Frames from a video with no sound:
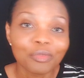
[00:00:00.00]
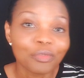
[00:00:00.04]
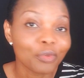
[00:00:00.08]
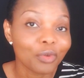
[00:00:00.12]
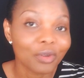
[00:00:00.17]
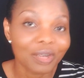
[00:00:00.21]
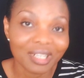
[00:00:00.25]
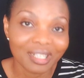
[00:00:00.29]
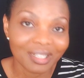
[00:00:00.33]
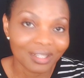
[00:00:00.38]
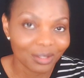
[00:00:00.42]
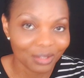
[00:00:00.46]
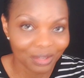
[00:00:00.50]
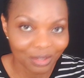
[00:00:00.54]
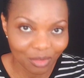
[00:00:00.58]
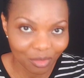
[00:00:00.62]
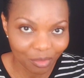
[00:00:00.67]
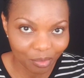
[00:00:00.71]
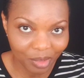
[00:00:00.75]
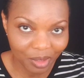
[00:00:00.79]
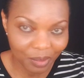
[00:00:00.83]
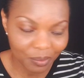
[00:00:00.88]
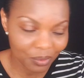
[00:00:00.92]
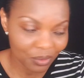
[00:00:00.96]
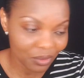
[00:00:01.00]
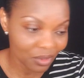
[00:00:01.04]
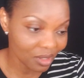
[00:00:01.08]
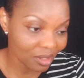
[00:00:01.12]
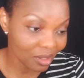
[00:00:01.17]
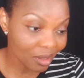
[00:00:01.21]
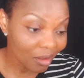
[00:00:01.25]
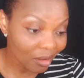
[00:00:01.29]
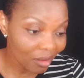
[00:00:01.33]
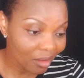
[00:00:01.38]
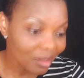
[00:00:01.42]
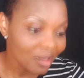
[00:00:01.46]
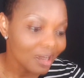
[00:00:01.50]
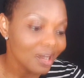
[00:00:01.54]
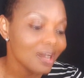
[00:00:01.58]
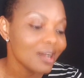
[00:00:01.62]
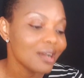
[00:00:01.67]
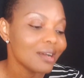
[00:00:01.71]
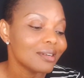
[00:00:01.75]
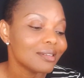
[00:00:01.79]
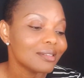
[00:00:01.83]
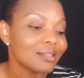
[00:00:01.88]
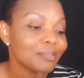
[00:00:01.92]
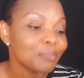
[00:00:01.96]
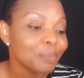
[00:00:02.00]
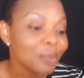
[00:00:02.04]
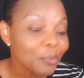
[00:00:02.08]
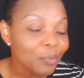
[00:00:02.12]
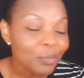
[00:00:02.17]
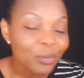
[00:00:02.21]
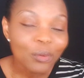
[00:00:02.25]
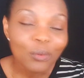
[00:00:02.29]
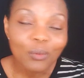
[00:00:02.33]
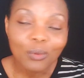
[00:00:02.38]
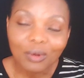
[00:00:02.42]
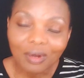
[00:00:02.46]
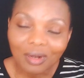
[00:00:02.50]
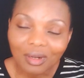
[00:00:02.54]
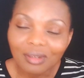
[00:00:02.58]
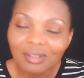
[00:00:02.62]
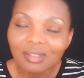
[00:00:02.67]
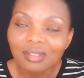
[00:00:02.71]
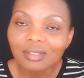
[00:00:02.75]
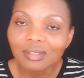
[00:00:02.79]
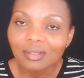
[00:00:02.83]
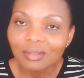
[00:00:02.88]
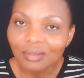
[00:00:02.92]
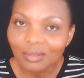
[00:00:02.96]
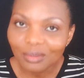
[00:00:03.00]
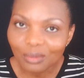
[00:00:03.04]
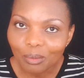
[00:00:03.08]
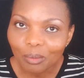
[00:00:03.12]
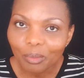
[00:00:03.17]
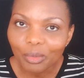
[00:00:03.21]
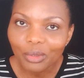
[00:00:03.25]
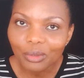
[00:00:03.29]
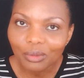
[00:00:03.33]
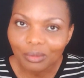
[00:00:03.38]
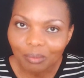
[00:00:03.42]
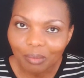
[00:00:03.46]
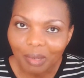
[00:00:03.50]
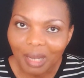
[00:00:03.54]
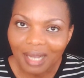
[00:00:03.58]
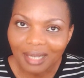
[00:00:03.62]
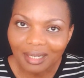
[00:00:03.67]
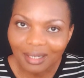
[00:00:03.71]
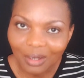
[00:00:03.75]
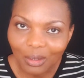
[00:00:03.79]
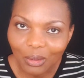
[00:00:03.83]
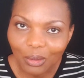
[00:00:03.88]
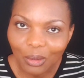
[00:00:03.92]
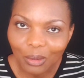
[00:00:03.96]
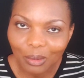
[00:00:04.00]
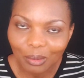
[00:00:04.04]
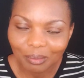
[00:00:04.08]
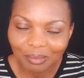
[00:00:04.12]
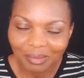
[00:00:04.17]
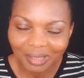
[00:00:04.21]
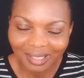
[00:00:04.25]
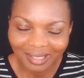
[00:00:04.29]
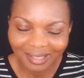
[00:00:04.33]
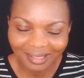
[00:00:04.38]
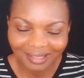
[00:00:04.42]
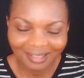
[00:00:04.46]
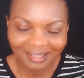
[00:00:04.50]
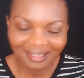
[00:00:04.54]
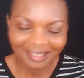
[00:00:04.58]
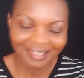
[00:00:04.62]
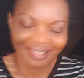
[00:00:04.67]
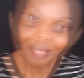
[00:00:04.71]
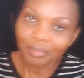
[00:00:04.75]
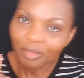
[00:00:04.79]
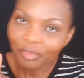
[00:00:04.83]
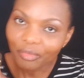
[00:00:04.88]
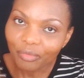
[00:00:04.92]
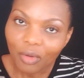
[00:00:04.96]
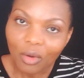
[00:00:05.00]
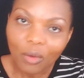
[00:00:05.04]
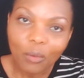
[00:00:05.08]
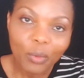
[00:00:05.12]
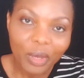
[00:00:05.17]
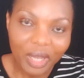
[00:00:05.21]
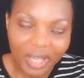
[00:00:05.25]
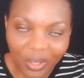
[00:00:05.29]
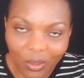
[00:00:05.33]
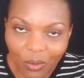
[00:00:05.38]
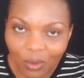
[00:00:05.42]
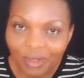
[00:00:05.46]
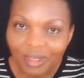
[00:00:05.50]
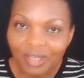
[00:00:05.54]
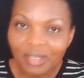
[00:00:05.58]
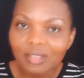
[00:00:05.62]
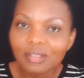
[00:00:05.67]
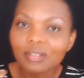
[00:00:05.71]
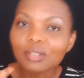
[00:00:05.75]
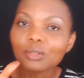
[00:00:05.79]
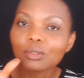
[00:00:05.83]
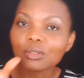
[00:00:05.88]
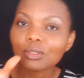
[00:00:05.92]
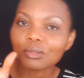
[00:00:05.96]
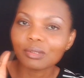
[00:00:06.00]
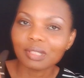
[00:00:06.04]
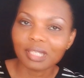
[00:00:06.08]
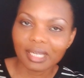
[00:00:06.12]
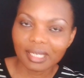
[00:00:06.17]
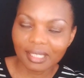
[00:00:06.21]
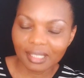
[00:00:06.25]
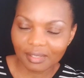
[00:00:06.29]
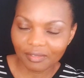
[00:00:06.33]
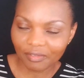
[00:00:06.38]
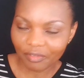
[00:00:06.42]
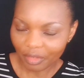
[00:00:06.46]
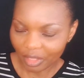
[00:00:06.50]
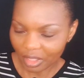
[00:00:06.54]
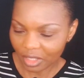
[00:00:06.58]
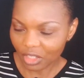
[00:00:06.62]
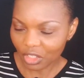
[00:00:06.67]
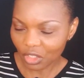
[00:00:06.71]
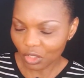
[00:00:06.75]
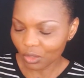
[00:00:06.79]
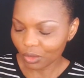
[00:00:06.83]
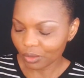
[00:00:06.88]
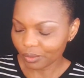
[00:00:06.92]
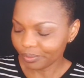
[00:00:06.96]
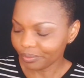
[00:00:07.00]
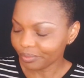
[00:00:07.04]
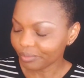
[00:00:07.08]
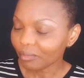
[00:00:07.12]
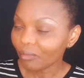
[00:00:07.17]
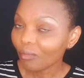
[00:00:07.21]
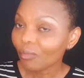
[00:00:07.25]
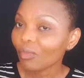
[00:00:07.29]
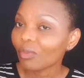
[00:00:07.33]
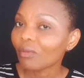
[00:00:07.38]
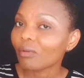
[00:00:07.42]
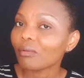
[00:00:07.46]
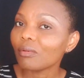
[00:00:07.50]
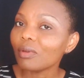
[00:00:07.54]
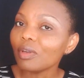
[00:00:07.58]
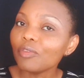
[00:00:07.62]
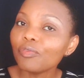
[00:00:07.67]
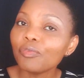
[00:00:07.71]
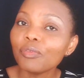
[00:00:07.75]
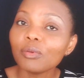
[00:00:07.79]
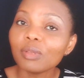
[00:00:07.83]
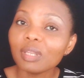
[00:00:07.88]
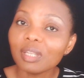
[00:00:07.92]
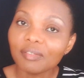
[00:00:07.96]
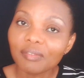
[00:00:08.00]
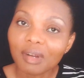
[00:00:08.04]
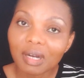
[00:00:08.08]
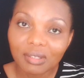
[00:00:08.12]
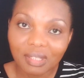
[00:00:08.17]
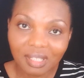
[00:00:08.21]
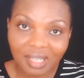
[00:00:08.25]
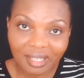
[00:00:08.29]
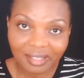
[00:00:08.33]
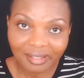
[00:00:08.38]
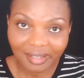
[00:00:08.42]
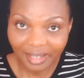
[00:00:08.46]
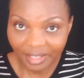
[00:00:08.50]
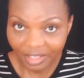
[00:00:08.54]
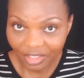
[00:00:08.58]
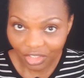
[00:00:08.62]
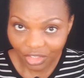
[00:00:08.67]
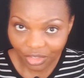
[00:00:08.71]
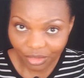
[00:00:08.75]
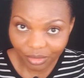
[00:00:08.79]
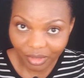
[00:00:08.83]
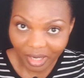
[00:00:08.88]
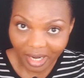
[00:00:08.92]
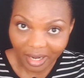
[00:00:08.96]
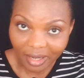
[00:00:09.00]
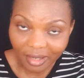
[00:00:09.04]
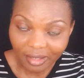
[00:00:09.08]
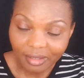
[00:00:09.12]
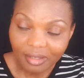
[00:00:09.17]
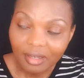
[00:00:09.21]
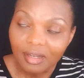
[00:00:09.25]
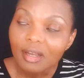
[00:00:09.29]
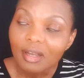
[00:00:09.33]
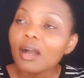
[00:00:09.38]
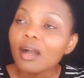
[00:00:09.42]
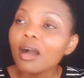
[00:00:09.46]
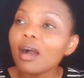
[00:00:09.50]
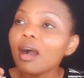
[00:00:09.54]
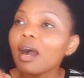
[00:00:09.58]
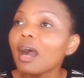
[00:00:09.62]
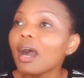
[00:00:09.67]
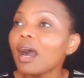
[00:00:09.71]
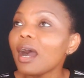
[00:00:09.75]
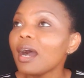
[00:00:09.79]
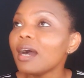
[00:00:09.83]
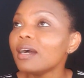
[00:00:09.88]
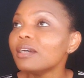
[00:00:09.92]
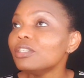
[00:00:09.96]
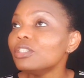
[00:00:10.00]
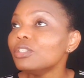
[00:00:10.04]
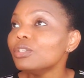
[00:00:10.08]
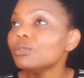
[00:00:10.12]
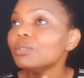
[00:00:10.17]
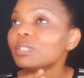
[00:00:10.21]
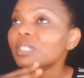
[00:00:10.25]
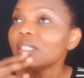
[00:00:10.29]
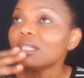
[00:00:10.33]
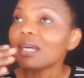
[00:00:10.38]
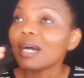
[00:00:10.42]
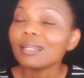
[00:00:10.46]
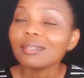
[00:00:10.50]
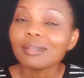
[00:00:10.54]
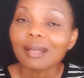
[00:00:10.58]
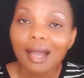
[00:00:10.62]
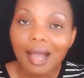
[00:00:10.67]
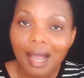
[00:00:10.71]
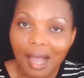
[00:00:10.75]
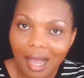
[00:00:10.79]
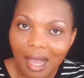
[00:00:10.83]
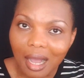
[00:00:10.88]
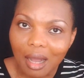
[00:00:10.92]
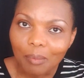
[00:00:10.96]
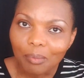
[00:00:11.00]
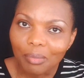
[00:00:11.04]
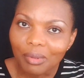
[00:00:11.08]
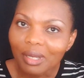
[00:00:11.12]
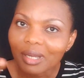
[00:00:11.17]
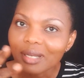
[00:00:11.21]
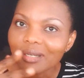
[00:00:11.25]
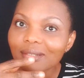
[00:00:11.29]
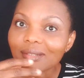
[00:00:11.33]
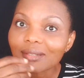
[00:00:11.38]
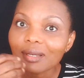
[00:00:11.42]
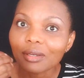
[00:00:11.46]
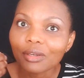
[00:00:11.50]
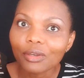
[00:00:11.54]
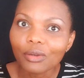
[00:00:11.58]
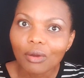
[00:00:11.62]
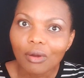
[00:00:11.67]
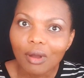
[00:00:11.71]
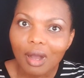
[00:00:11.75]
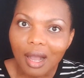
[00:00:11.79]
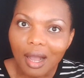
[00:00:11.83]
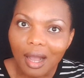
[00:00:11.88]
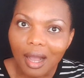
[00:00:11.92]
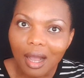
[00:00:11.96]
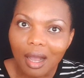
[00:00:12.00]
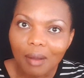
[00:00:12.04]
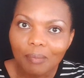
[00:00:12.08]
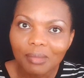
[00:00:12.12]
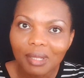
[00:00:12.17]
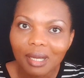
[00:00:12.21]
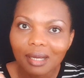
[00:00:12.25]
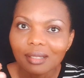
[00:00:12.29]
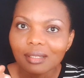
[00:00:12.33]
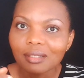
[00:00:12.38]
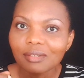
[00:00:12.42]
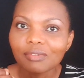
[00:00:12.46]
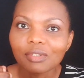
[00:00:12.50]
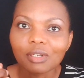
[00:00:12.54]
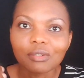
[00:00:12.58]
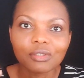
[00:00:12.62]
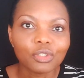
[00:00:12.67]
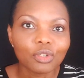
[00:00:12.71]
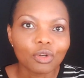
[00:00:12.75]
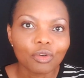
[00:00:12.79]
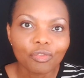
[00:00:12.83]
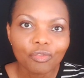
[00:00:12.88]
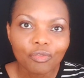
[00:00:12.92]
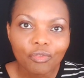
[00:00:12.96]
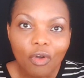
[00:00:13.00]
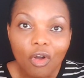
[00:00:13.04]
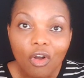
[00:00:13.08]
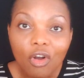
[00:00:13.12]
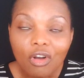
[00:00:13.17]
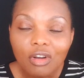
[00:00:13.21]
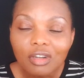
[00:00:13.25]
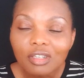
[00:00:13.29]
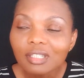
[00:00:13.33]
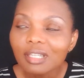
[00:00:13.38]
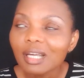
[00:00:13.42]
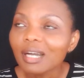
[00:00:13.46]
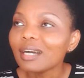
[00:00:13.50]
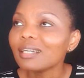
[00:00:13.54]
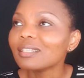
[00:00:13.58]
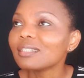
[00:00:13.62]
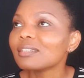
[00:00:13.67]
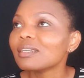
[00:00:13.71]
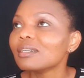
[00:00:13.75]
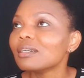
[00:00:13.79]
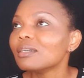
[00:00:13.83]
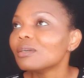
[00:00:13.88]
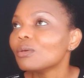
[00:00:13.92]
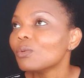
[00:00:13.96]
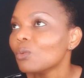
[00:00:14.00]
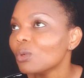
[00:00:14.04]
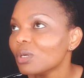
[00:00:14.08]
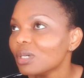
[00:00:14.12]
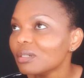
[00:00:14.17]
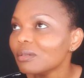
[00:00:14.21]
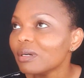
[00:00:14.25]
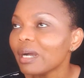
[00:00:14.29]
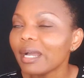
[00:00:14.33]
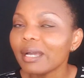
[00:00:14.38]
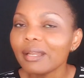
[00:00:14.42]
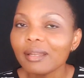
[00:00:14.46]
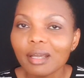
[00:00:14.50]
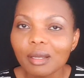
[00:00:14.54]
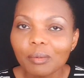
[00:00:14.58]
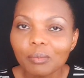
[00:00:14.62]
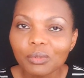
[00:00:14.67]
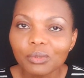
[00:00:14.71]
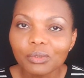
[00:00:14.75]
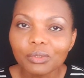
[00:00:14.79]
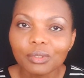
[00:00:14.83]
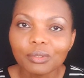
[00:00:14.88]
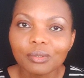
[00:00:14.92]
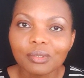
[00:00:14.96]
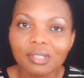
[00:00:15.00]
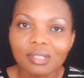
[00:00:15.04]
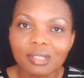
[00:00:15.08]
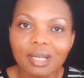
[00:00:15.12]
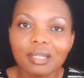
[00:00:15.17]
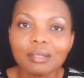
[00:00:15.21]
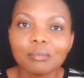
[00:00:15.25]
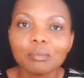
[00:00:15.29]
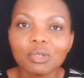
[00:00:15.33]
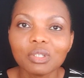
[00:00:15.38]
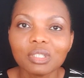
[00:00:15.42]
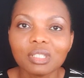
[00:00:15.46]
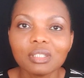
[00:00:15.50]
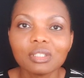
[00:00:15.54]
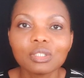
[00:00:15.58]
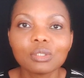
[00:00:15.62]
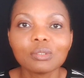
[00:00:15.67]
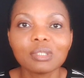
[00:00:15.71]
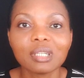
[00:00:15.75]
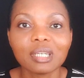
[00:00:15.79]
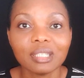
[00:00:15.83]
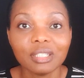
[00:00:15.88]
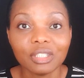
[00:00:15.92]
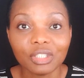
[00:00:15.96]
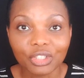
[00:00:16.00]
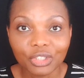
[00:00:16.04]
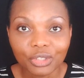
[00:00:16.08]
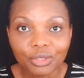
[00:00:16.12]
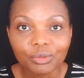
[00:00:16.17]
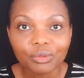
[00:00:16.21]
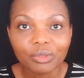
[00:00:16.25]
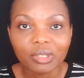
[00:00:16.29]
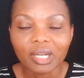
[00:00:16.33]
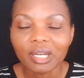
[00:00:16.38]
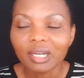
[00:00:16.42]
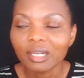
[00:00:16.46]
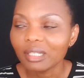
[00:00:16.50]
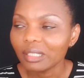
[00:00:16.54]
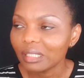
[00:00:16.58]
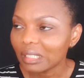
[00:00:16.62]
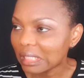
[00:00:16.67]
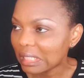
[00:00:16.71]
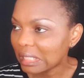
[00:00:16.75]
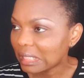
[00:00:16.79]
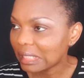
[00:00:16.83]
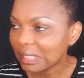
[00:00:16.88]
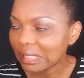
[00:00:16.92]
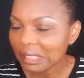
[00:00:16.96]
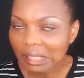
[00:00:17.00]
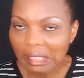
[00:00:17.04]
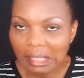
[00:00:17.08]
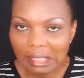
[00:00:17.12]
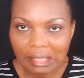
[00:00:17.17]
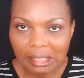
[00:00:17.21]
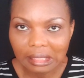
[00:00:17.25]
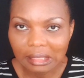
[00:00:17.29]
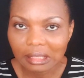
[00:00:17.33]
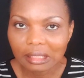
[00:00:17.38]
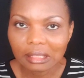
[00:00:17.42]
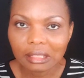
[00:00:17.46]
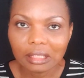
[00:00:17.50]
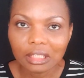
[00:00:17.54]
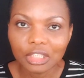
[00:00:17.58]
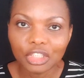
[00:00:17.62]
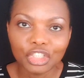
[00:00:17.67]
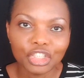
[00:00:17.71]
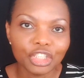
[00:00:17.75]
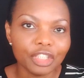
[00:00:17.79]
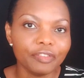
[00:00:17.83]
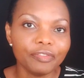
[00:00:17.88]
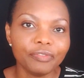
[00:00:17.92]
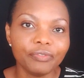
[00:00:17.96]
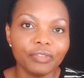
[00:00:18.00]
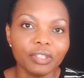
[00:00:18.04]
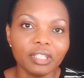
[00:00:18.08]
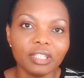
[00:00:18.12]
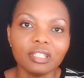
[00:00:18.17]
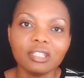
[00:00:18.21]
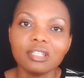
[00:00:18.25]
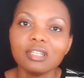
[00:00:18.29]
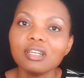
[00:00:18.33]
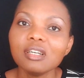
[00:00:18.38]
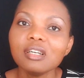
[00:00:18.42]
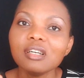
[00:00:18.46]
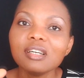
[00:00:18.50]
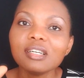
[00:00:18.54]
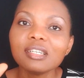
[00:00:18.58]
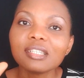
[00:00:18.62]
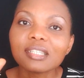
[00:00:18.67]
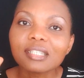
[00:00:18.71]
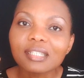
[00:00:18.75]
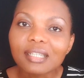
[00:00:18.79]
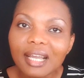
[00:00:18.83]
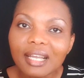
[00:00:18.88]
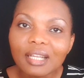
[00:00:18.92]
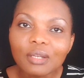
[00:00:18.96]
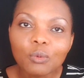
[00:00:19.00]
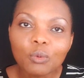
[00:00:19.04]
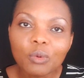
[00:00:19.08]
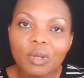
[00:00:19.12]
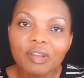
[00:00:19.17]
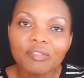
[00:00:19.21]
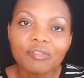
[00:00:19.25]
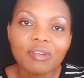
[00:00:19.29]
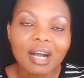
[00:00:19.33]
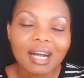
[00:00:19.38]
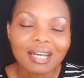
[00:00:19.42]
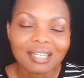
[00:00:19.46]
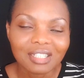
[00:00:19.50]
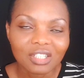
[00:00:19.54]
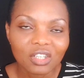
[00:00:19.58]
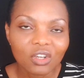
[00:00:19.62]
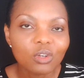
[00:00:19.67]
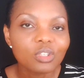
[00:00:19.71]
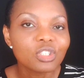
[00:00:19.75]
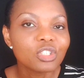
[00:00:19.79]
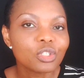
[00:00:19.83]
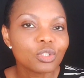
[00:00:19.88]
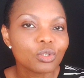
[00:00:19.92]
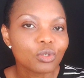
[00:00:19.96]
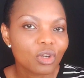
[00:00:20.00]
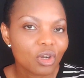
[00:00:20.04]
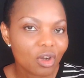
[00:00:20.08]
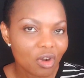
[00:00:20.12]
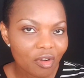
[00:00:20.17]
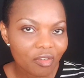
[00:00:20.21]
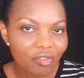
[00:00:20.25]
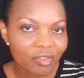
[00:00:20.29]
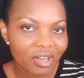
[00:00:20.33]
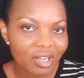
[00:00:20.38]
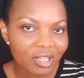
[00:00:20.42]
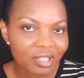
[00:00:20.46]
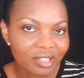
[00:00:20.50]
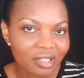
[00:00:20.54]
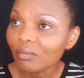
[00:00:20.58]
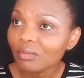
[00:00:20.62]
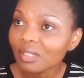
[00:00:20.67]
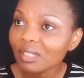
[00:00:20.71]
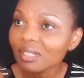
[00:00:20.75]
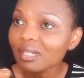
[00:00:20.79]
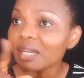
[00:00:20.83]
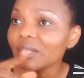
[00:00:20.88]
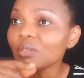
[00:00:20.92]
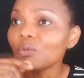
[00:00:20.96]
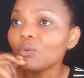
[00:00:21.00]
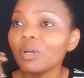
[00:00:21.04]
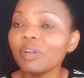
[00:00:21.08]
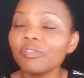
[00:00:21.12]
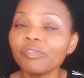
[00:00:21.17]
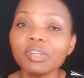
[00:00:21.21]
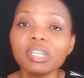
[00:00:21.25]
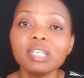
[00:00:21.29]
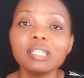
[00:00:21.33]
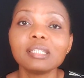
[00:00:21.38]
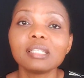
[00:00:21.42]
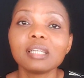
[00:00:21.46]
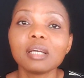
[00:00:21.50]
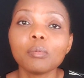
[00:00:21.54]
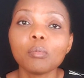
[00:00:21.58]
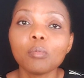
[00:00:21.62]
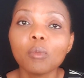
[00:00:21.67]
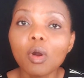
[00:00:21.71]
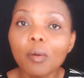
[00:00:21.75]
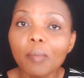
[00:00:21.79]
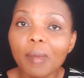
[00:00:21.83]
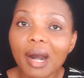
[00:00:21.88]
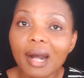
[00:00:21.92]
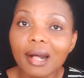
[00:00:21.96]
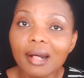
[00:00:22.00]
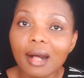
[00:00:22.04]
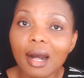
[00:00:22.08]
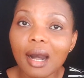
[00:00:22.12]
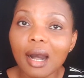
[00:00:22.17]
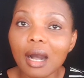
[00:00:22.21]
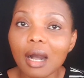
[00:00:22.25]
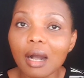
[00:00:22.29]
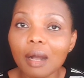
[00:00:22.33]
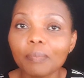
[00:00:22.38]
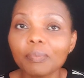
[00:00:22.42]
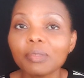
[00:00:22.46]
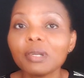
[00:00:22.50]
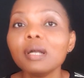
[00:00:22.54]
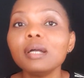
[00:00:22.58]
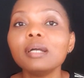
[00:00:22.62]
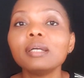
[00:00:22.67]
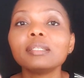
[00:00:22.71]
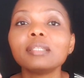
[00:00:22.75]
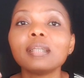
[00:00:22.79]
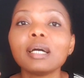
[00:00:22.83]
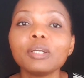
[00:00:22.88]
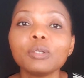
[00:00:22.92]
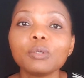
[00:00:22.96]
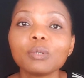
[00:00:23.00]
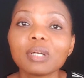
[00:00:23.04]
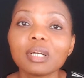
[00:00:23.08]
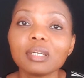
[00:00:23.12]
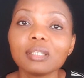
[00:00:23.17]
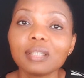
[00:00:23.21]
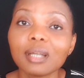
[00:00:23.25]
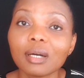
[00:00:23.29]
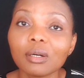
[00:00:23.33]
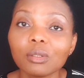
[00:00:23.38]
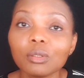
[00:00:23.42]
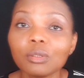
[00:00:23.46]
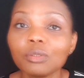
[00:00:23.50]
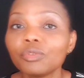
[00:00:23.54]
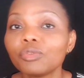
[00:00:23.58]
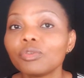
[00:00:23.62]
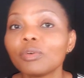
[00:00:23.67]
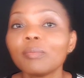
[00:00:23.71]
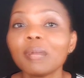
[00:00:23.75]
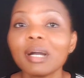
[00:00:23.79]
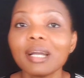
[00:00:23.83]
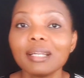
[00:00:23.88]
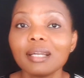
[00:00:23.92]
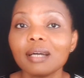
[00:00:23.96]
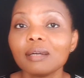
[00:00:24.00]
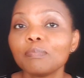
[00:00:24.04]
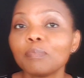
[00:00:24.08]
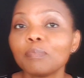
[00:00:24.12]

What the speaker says: for a lot of people. So people will continue to build back home. Before we go into today's video, if you live outside Nigeria and you need an app, a secure app that lives on your phone that will enable you send money to Nigeria in a jiffy, Sendwave has got you covered. Sendwave is a mobile app that you can download from either